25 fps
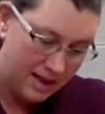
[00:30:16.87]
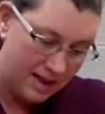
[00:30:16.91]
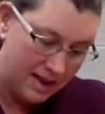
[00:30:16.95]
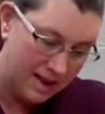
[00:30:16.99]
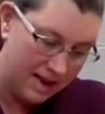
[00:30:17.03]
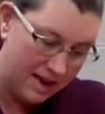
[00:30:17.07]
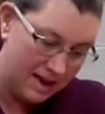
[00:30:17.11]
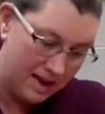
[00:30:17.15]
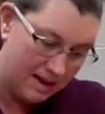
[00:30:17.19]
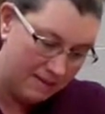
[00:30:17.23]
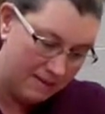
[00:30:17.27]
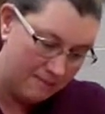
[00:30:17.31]

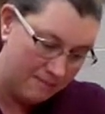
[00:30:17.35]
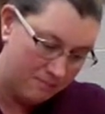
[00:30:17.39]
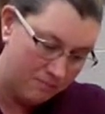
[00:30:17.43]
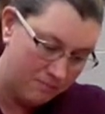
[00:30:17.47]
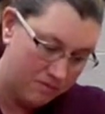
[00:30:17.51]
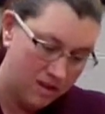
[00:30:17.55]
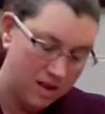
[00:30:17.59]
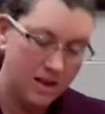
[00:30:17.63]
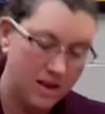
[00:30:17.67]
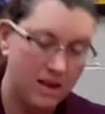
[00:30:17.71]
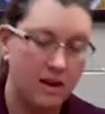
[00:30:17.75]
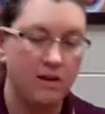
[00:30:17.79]
And
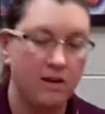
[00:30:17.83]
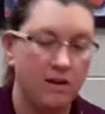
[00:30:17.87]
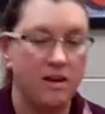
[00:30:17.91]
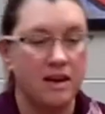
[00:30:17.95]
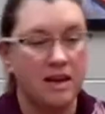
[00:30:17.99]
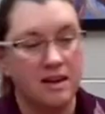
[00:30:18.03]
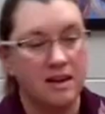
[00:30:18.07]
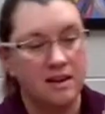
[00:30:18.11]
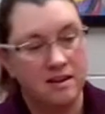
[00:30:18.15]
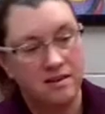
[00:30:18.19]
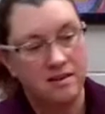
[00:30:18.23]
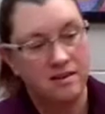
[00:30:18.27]
um, you know,
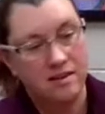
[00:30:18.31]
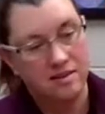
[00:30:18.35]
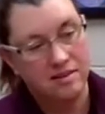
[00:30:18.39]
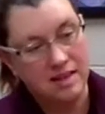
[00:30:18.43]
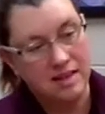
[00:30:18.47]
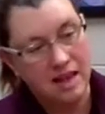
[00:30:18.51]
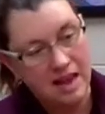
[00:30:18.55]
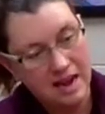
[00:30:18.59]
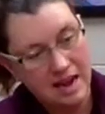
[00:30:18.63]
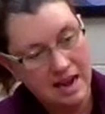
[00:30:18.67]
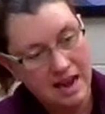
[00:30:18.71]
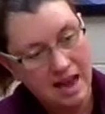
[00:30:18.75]
you can
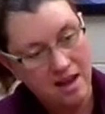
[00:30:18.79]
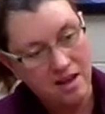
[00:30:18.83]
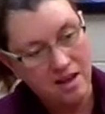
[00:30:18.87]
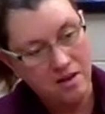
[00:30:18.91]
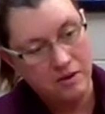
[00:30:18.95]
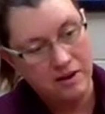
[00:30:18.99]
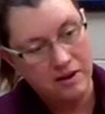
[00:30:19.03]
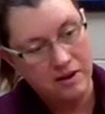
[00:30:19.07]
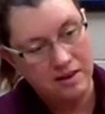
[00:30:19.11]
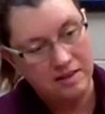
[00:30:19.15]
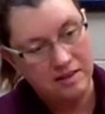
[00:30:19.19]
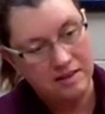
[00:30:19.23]
decide how
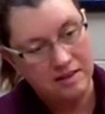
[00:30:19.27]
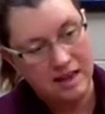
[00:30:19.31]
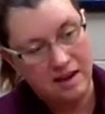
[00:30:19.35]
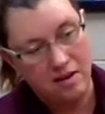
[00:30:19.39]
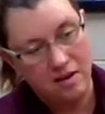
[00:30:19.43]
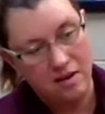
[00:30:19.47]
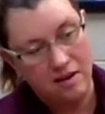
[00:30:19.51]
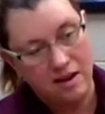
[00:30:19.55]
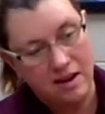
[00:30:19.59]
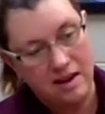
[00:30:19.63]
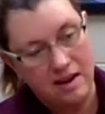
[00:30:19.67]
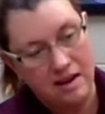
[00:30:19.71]
you want to
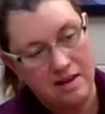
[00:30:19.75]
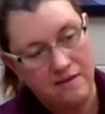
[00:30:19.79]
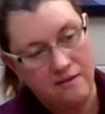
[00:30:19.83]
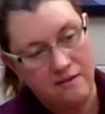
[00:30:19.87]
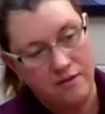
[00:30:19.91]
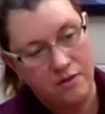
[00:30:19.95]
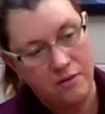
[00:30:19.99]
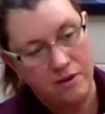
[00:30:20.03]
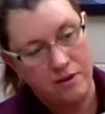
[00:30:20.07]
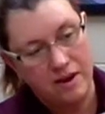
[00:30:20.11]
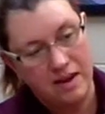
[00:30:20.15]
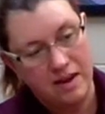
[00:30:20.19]
center it,
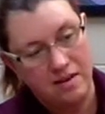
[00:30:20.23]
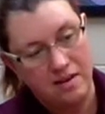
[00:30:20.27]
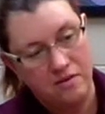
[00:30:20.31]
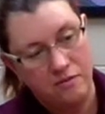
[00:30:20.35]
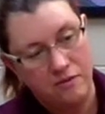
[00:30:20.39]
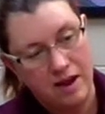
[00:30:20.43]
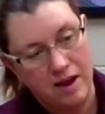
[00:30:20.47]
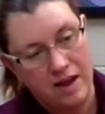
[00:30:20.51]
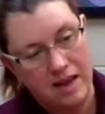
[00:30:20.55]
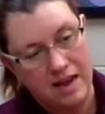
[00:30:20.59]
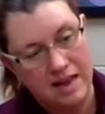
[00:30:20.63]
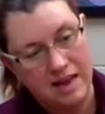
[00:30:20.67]
if you want it
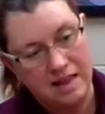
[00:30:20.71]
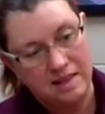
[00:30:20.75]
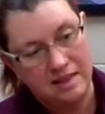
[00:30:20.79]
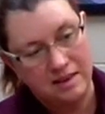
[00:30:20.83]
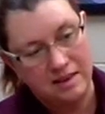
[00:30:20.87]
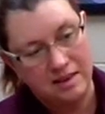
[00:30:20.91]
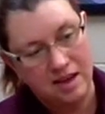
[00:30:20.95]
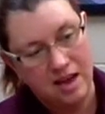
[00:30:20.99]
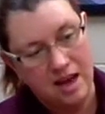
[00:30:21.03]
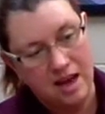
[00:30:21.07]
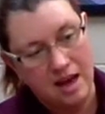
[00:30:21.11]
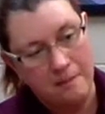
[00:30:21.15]
right at
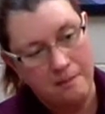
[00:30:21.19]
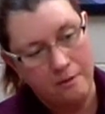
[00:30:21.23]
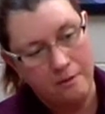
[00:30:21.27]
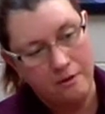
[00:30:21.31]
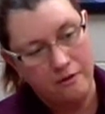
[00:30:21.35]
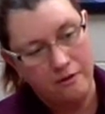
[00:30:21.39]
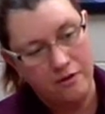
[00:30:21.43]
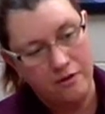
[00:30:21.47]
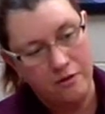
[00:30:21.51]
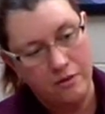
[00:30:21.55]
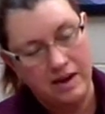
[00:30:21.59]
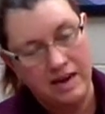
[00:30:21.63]
the top
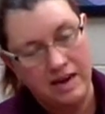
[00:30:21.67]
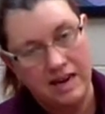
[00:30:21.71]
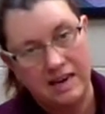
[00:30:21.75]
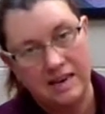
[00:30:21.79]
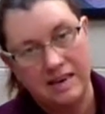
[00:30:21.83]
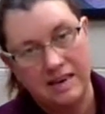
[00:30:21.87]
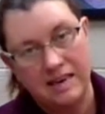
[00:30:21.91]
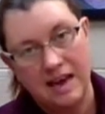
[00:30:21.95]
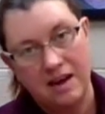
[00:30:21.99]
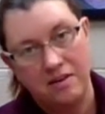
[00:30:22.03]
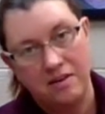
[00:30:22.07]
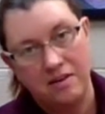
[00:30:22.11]
or if you want
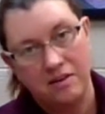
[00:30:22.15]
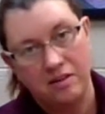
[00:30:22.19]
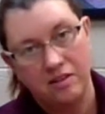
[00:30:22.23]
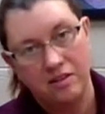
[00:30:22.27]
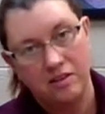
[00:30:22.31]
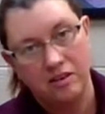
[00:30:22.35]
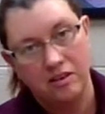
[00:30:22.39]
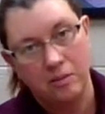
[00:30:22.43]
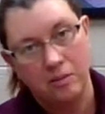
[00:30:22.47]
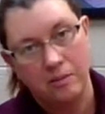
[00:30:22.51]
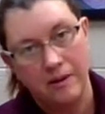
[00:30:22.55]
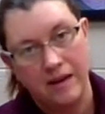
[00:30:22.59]
it down a
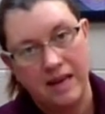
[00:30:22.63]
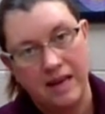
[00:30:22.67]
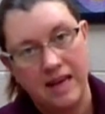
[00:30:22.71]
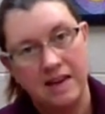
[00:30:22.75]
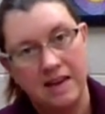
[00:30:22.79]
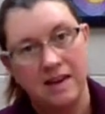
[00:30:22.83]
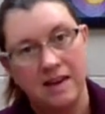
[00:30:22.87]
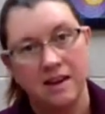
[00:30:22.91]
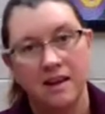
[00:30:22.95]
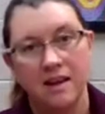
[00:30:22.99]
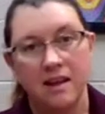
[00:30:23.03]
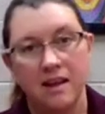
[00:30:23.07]
little
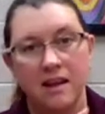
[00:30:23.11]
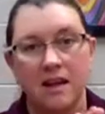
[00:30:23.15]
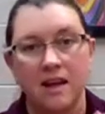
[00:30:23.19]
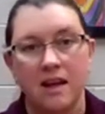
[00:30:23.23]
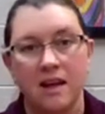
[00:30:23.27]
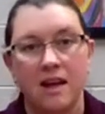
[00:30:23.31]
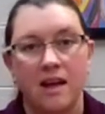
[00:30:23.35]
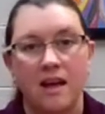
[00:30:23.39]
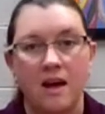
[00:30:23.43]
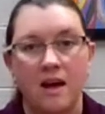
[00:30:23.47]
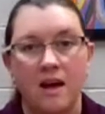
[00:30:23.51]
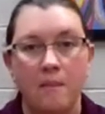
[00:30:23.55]
bit.
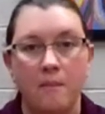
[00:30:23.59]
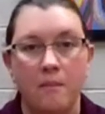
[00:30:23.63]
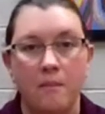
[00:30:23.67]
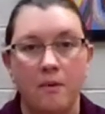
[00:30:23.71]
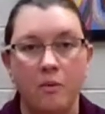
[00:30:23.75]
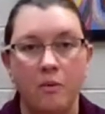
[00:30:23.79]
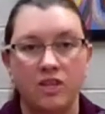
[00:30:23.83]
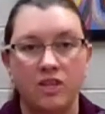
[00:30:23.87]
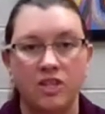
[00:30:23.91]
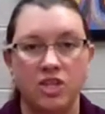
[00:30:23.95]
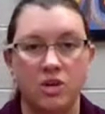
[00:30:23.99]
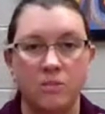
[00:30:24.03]

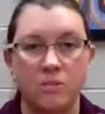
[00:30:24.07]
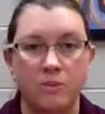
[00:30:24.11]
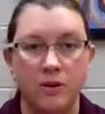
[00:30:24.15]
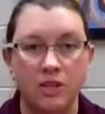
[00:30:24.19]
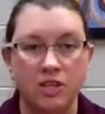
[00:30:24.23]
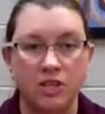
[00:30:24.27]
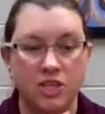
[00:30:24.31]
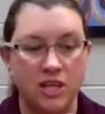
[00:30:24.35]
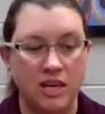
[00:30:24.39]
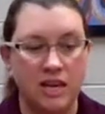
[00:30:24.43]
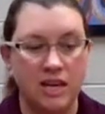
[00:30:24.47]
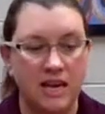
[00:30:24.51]
But once you
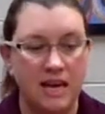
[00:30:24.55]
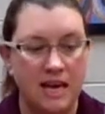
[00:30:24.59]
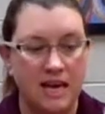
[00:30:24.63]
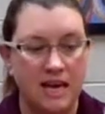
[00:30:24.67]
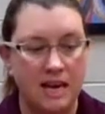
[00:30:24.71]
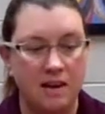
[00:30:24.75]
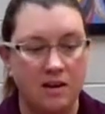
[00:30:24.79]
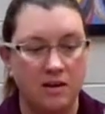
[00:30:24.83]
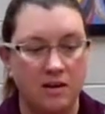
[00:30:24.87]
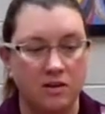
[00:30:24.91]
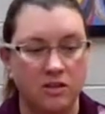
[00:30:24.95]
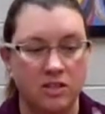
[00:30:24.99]
push it
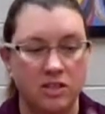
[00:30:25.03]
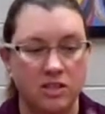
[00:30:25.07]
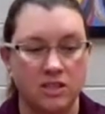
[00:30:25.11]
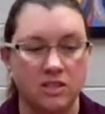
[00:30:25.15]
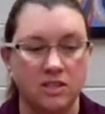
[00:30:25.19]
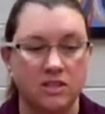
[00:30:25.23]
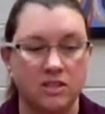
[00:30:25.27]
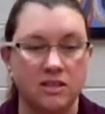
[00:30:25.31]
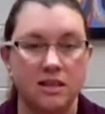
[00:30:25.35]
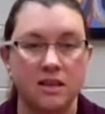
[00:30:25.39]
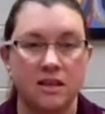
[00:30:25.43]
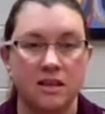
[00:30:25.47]
in, it'll
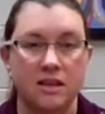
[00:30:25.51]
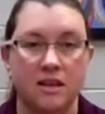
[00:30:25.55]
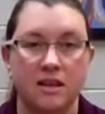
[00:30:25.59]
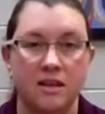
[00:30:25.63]
just